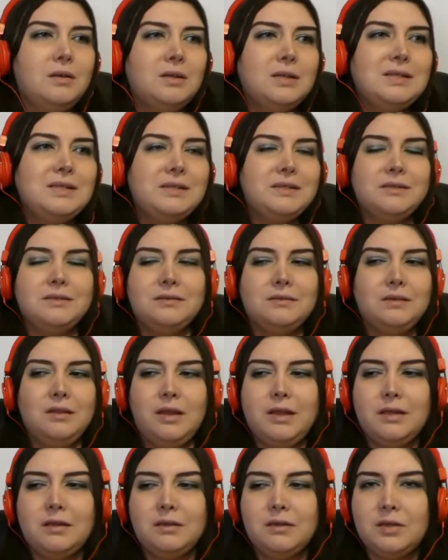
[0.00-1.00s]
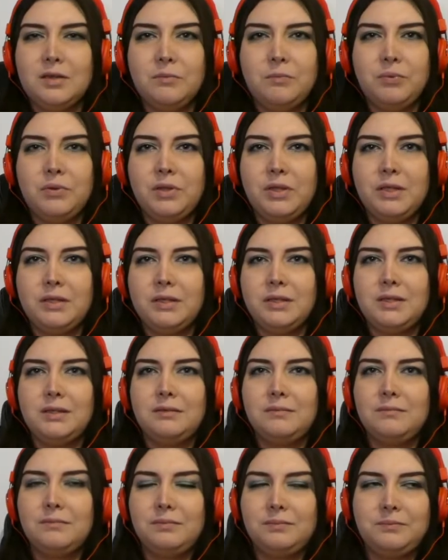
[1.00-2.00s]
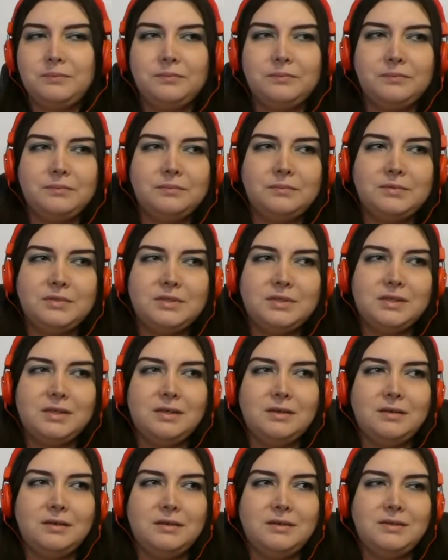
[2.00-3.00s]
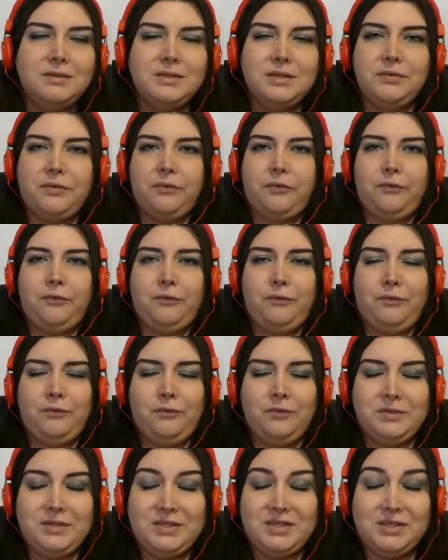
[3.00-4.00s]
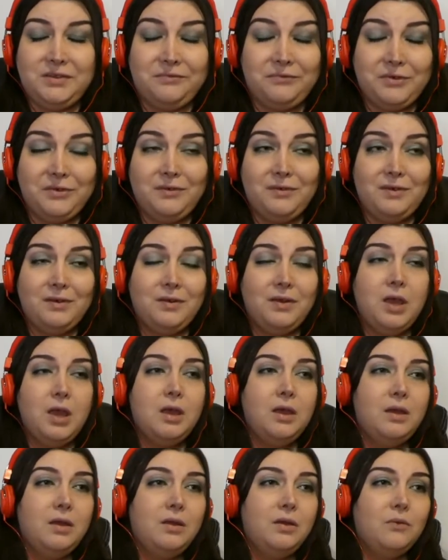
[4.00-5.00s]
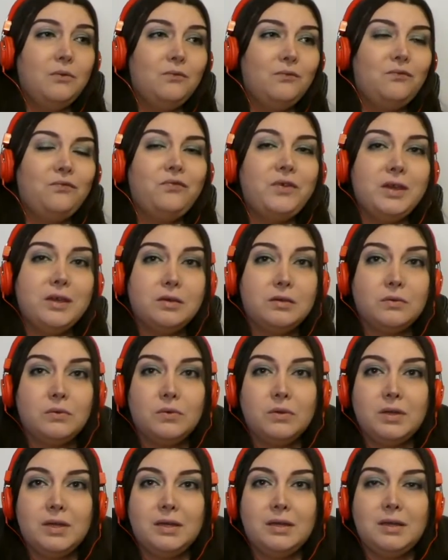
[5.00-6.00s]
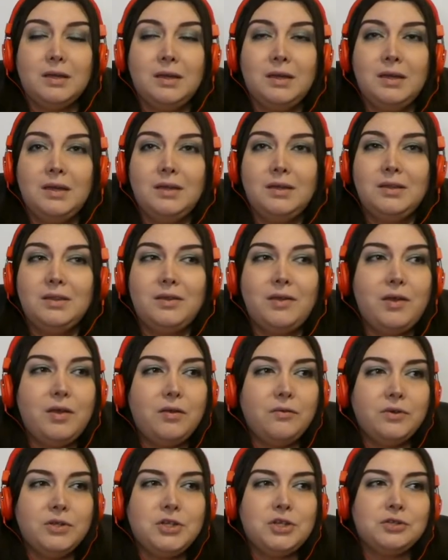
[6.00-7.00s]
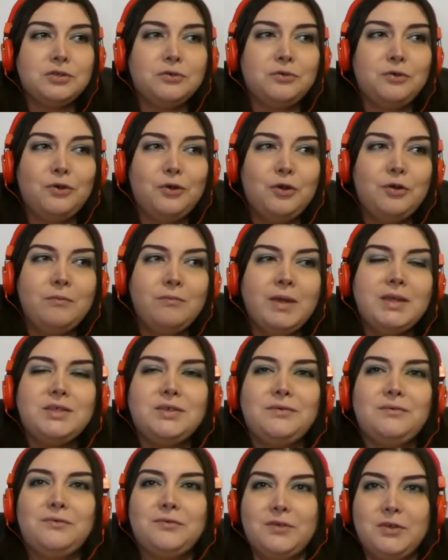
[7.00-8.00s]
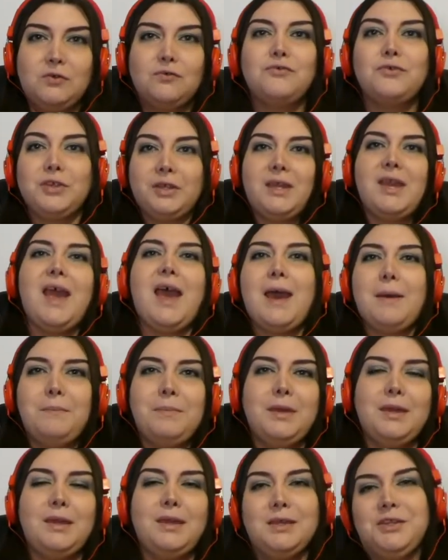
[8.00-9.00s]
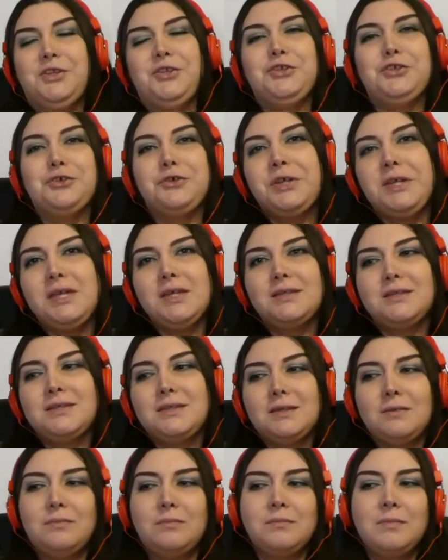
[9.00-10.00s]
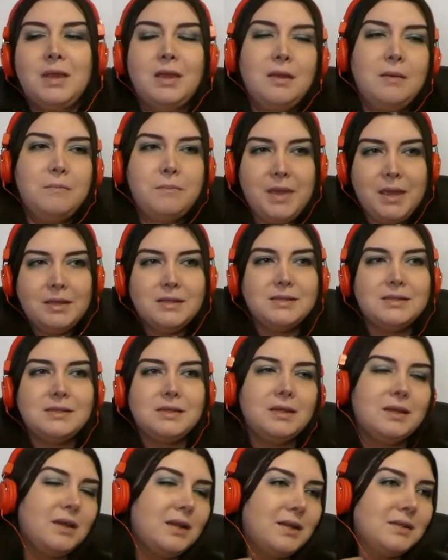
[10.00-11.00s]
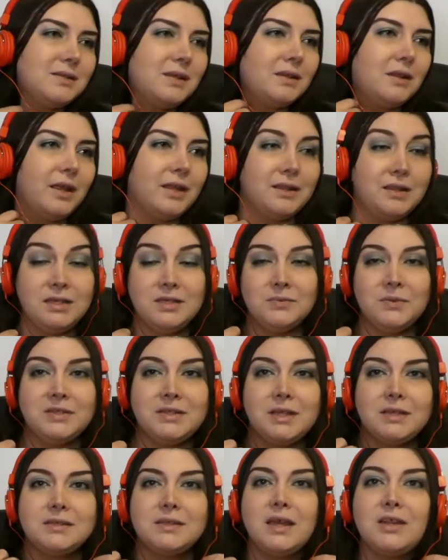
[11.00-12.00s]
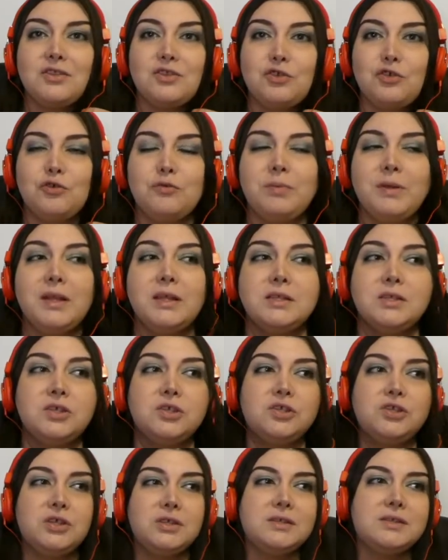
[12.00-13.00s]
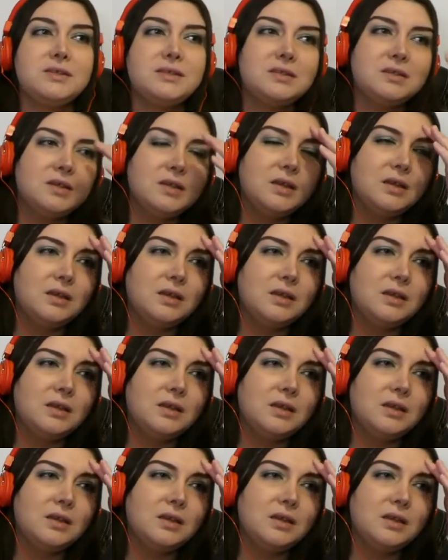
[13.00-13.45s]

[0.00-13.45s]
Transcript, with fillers: This is like a completely diff different feel. Like the original makes you feel really happy and joyous and bouncy. And I said, like, this one does that too, but it's just